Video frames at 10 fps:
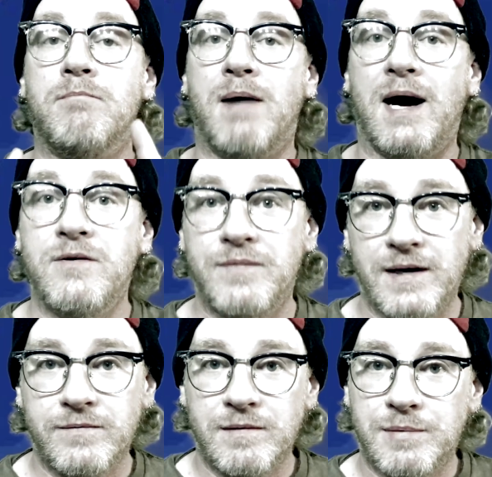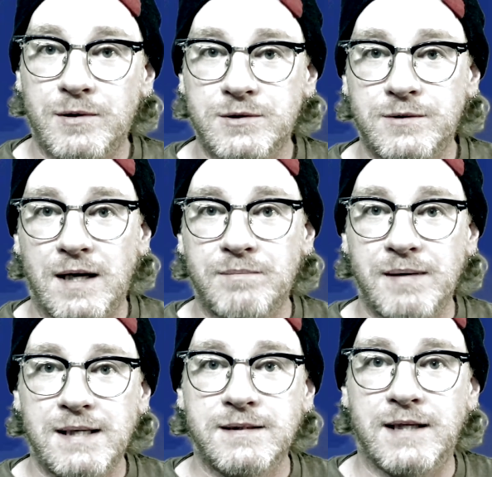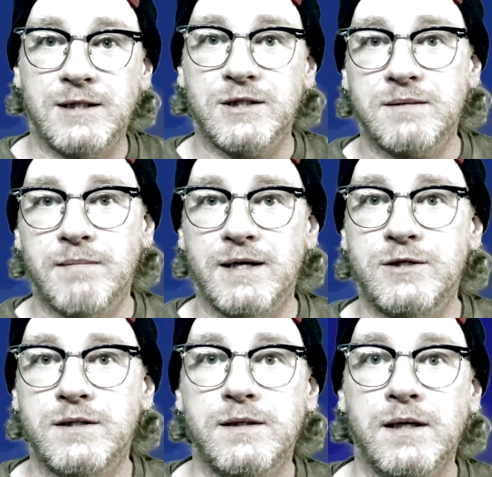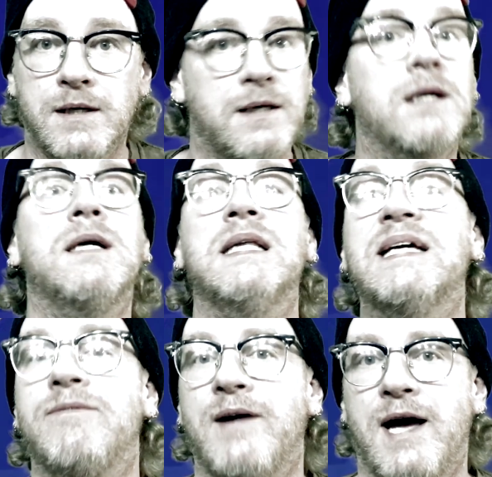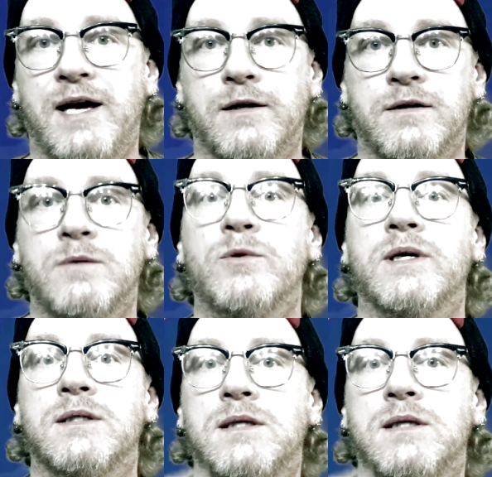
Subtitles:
My favorite post-rock band that I just mentioned, Cliffhanger. We're going to